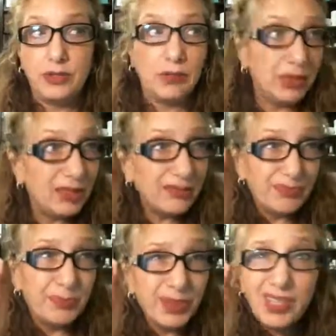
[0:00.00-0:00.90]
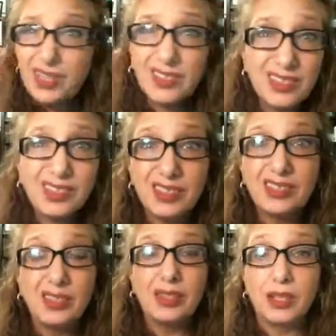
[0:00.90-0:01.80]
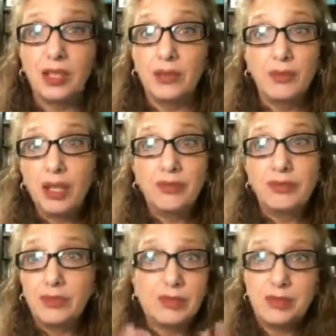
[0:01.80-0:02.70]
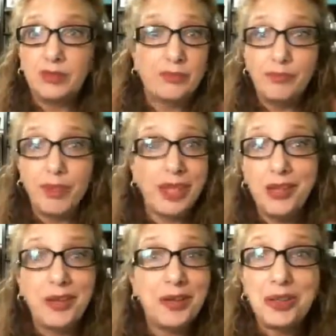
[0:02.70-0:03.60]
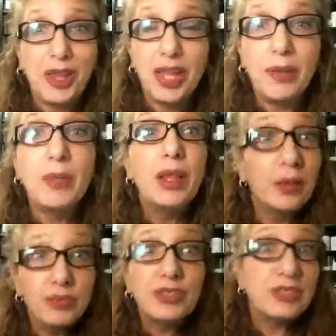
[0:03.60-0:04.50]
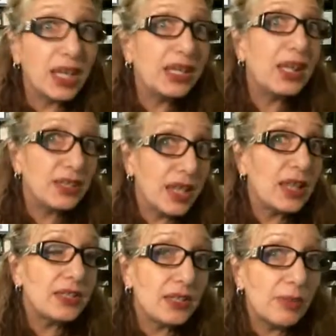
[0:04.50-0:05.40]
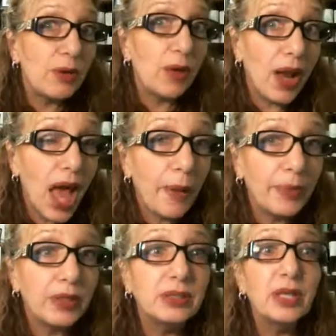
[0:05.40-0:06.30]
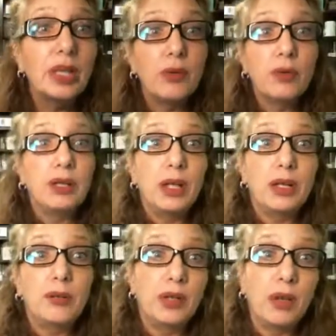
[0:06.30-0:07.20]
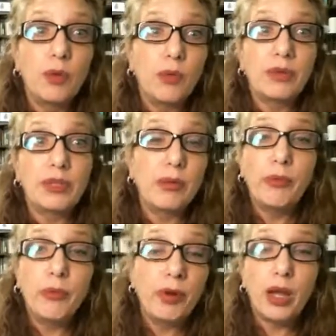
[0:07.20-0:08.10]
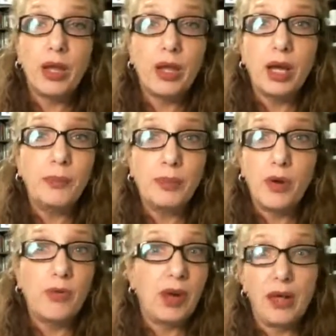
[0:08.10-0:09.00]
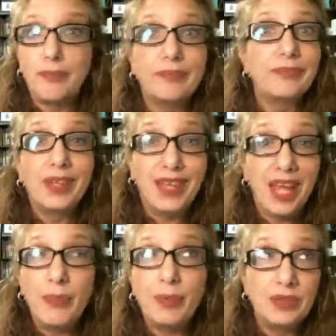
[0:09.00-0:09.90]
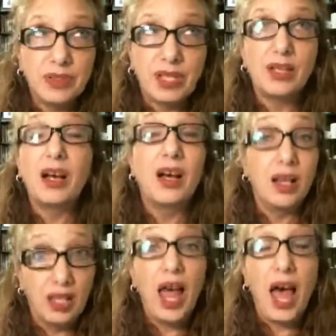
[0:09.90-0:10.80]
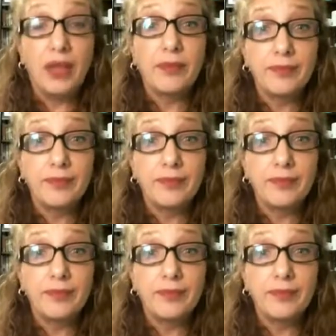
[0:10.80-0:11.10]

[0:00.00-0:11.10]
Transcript: I mean, pretty consistently. I'm not making a claim, just saying that tends to be what happened when I work with them, when we work on a gut program. It happens like a lot.